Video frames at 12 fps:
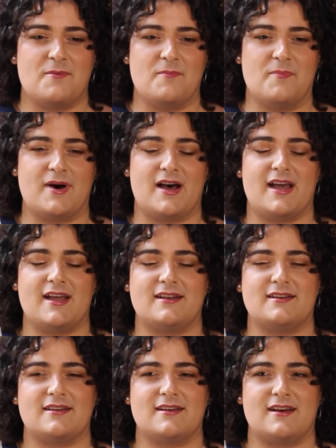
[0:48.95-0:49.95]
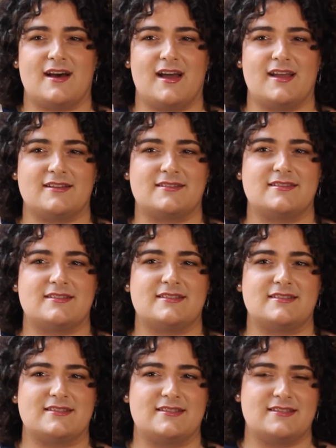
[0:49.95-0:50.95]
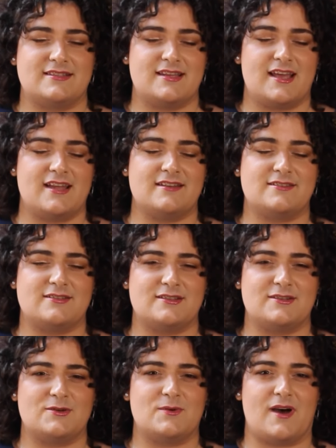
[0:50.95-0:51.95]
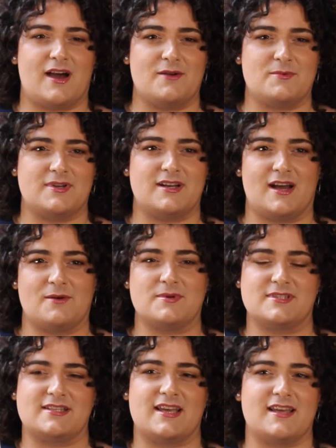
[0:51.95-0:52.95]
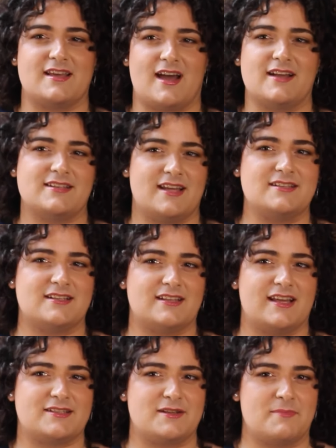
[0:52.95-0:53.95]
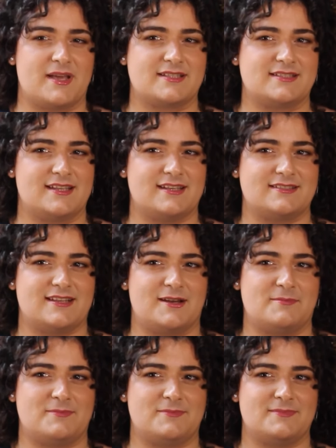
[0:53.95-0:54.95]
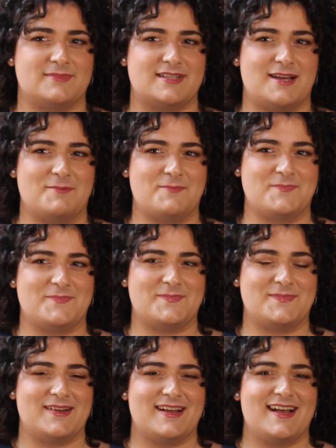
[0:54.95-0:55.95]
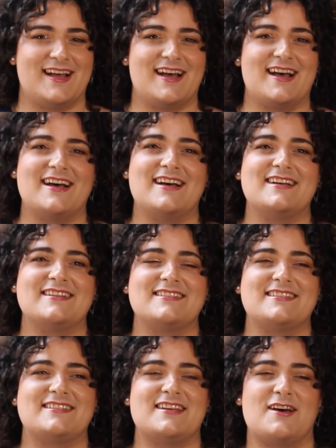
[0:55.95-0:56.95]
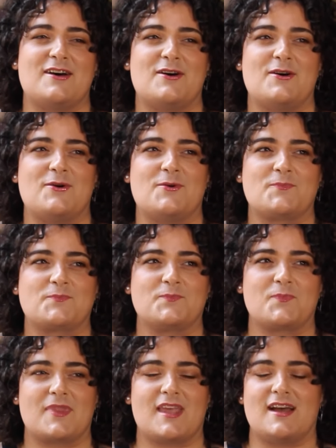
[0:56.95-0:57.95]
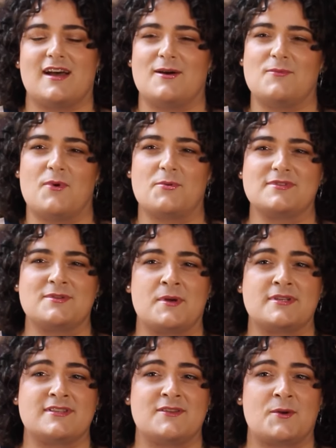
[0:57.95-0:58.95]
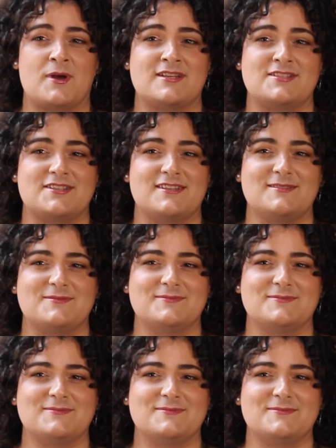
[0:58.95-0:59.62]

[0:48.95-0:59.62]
but I I would say I tend to like to mix things up some. So, what was the rest of the question?